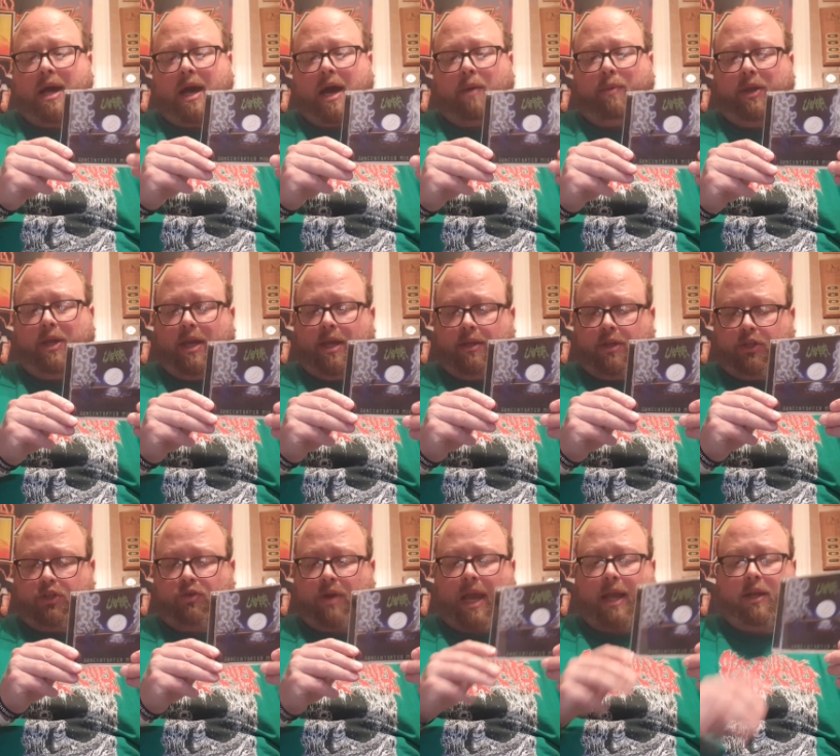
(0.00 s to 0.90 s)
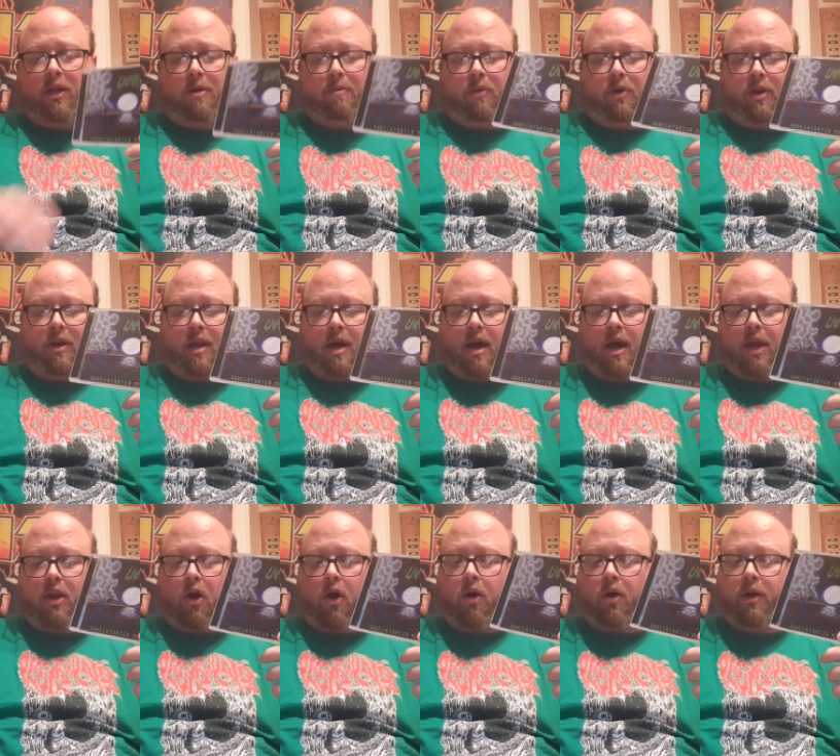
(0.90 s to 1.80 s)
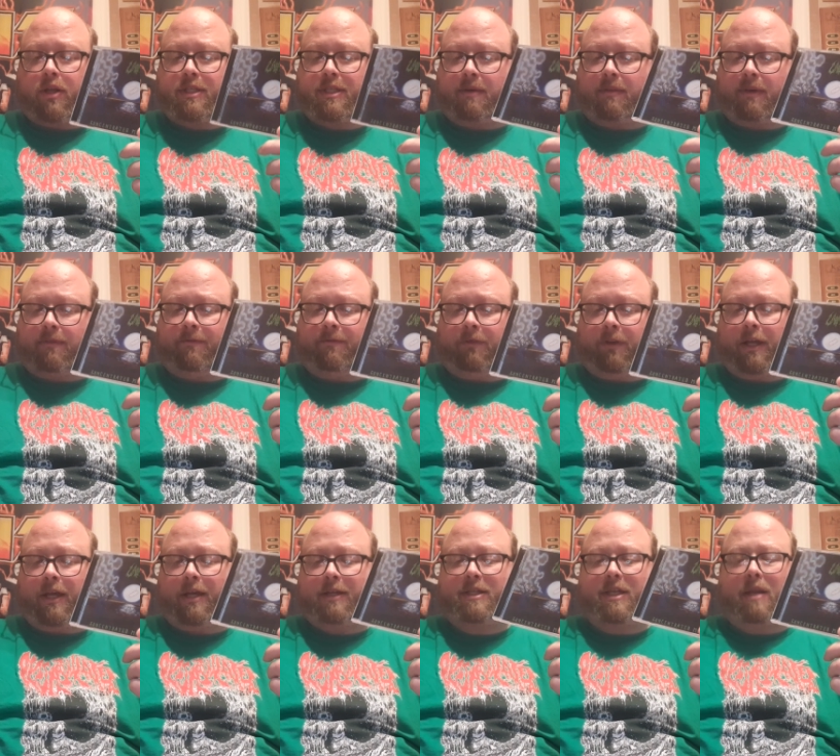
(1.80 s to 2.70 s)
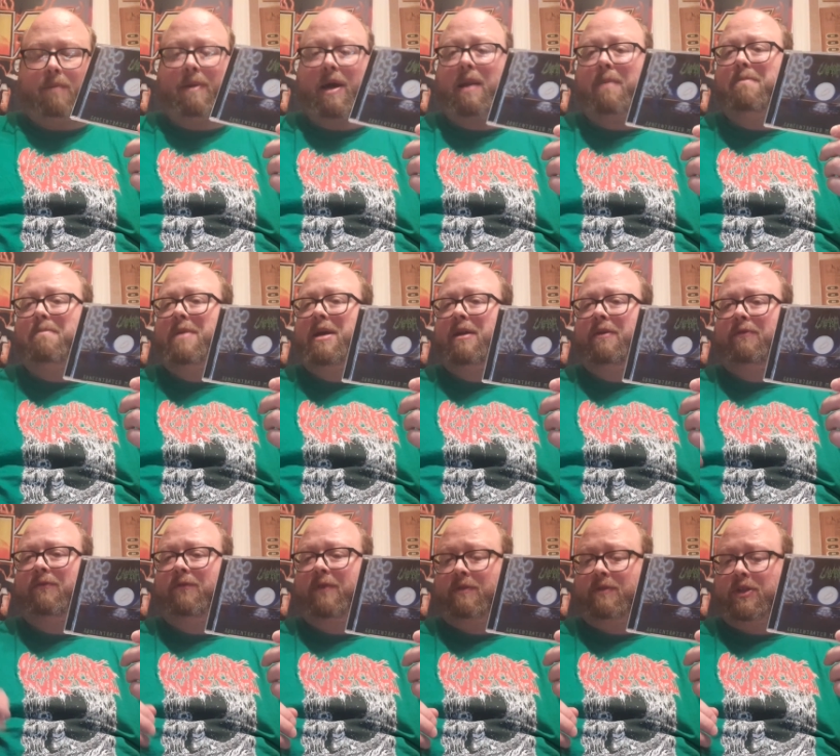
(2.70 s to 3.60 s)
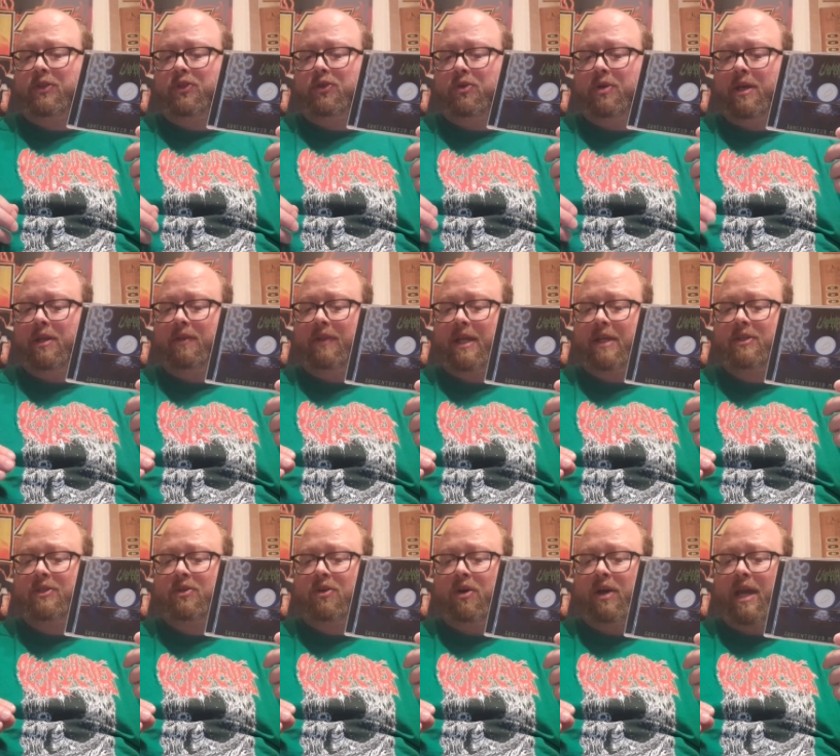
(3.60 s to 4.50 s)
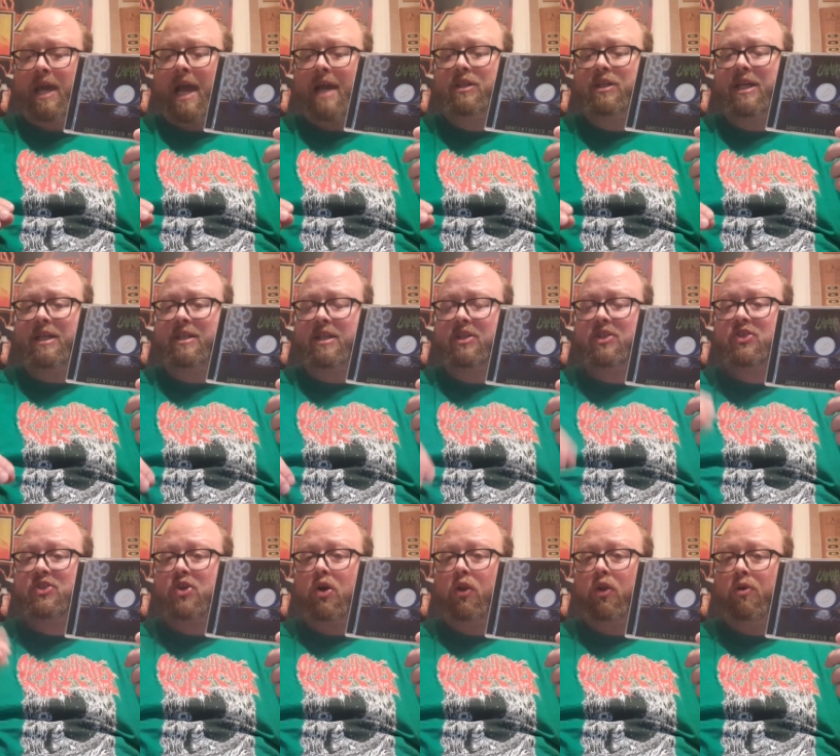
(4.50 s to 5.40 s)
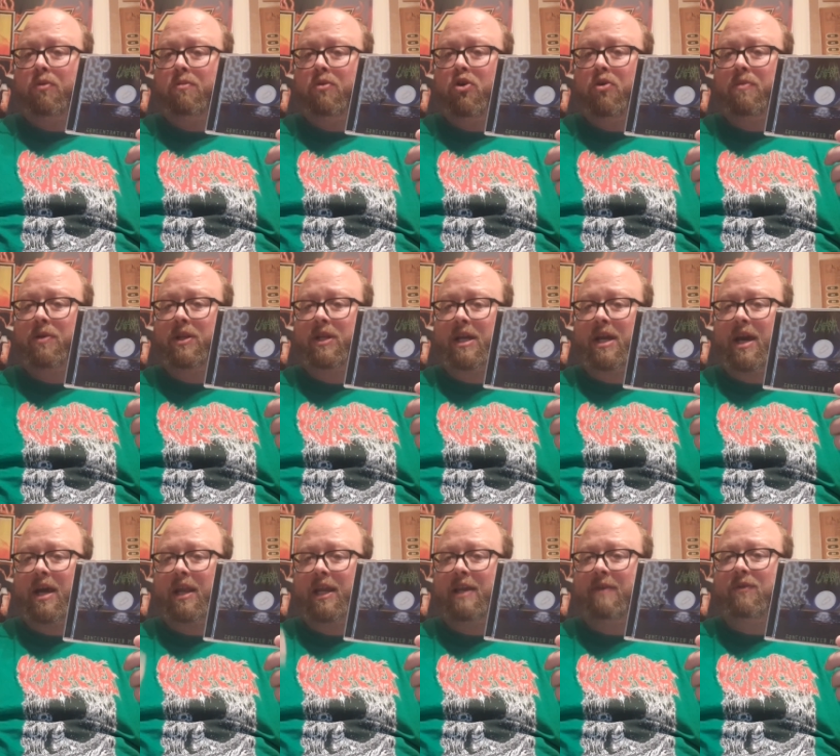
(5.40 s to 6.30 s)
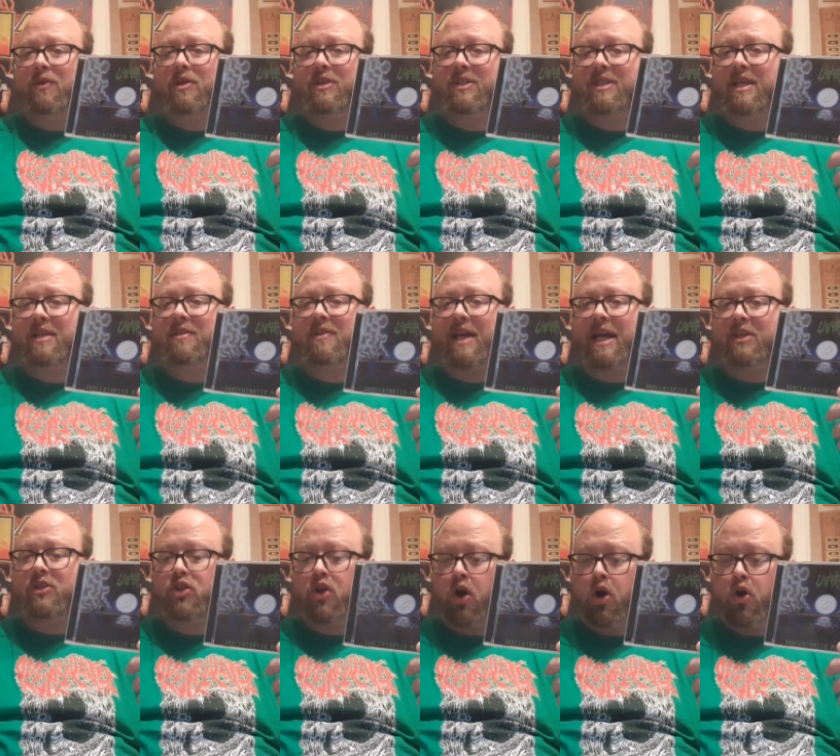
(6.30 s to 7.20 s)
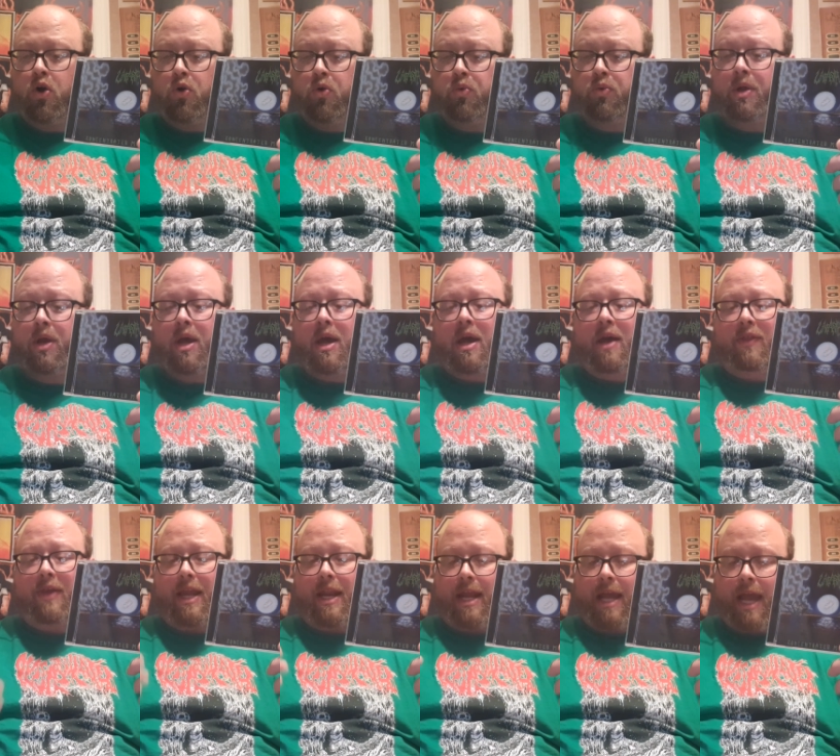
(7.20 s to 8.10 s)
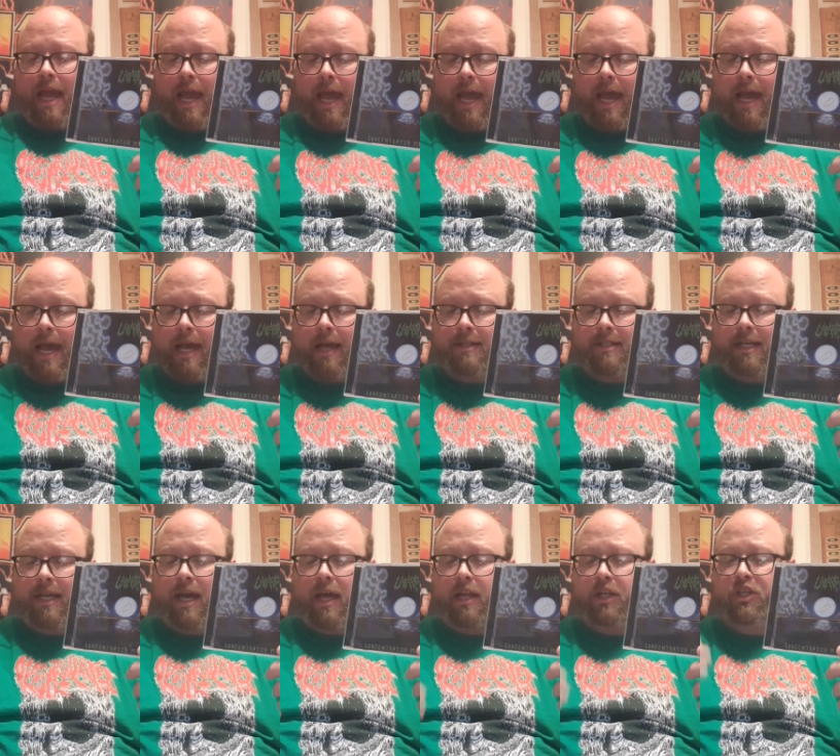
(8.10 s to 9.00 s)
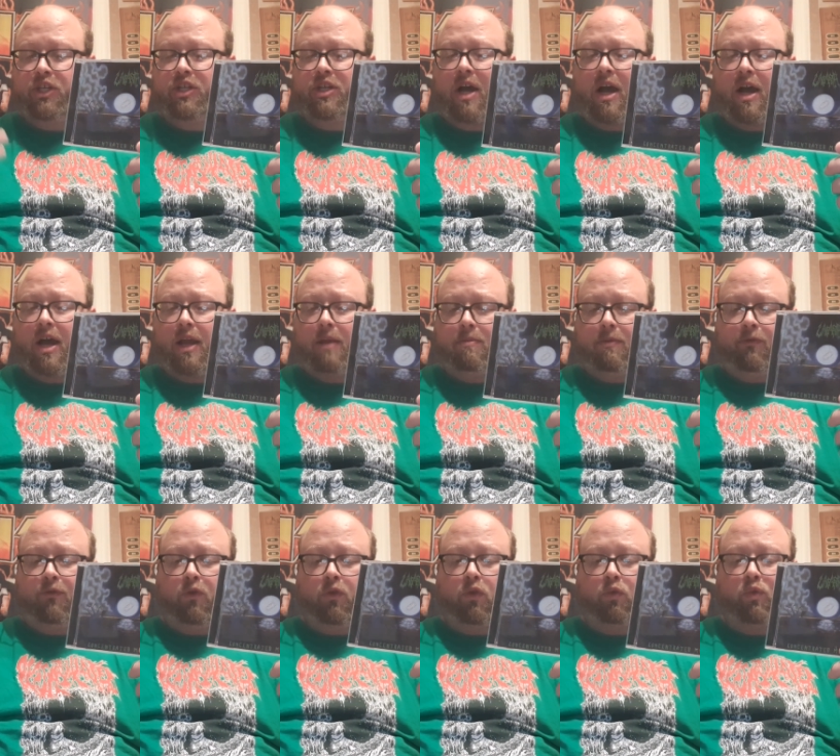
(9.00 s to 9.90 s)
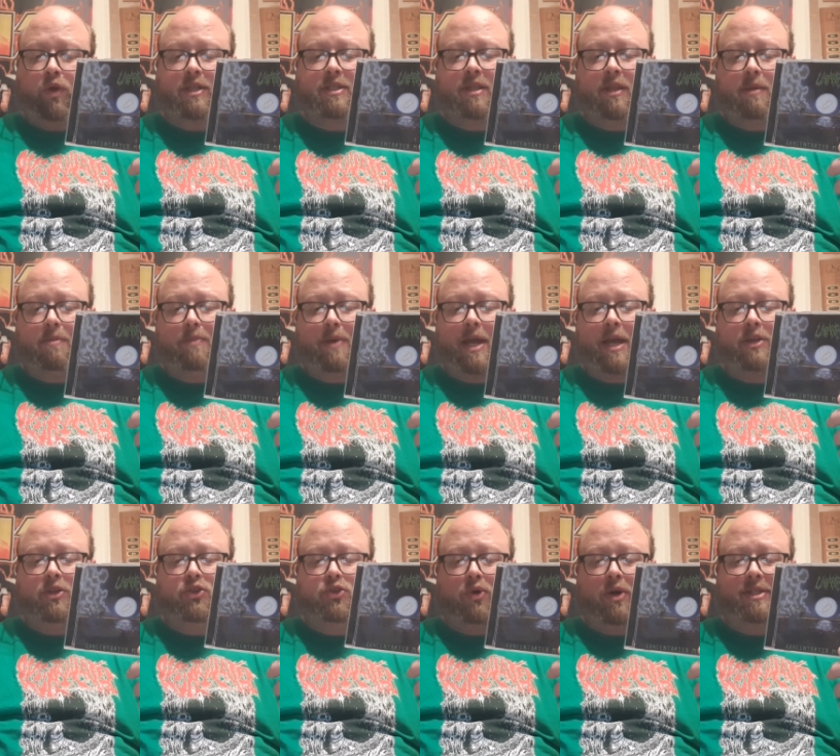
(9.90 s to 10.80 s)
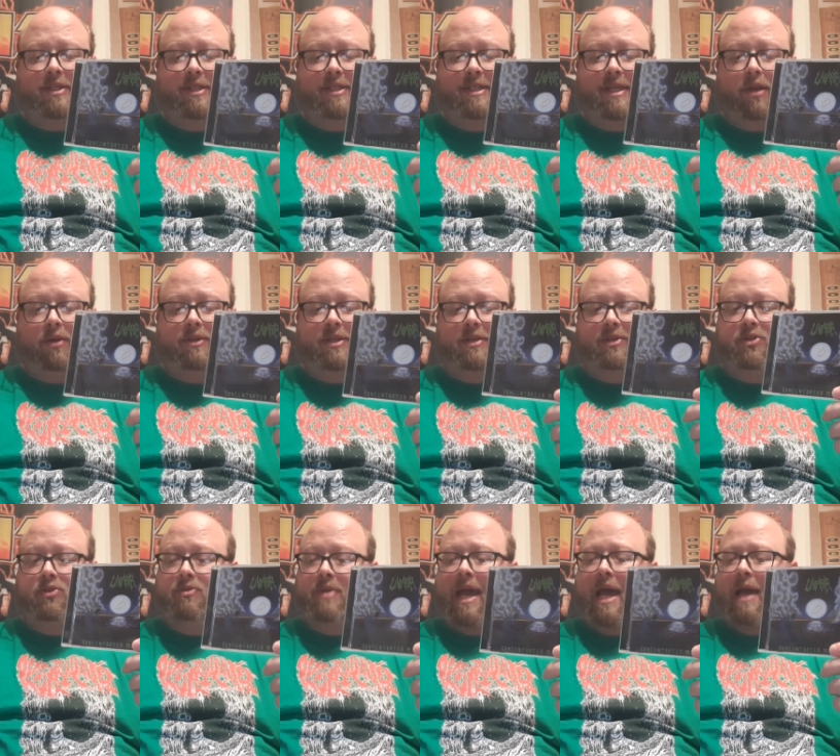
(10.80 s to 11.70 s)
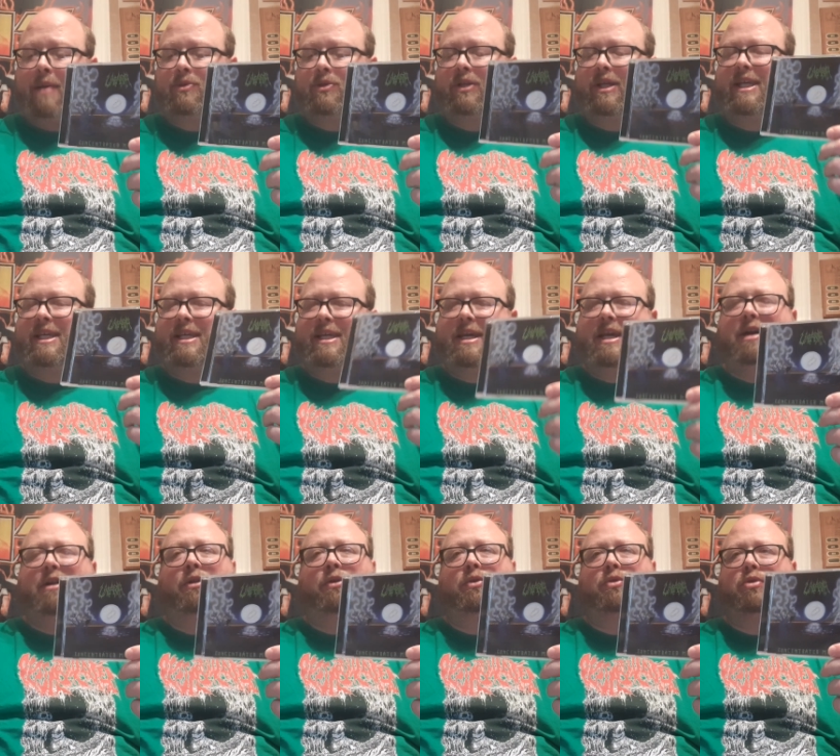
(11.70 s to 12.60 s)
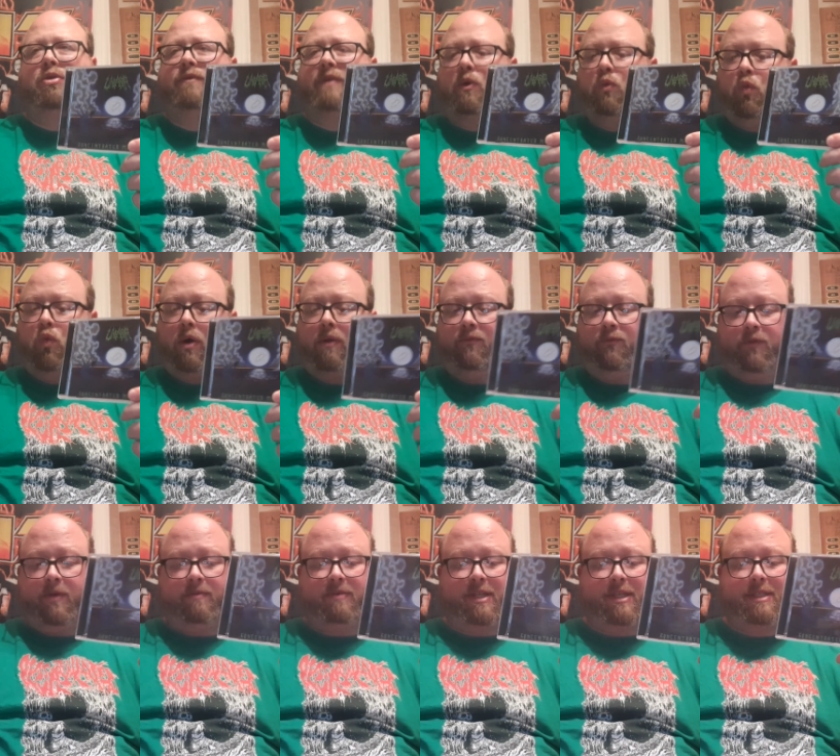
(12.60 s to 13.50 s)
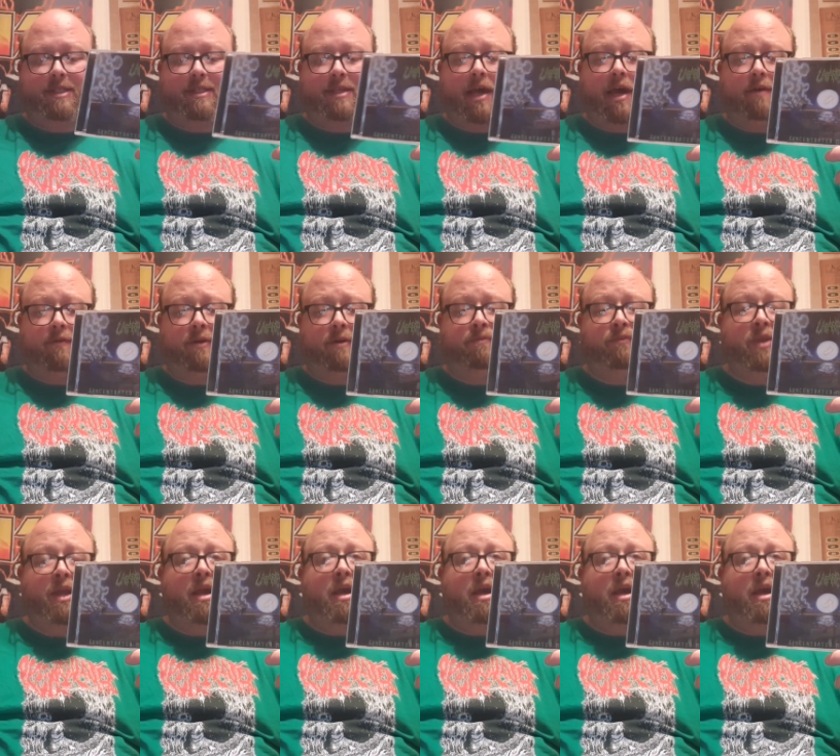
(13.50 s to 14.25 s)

Uh, we get into track number nine, Artist of the Flesh, at about a minute and 52 into that song. It actually gets a solo moment to kind of give you a sense of that tone that it has and kind of shine before the rest of the band joins and settles into an absolutely killer groove at 157.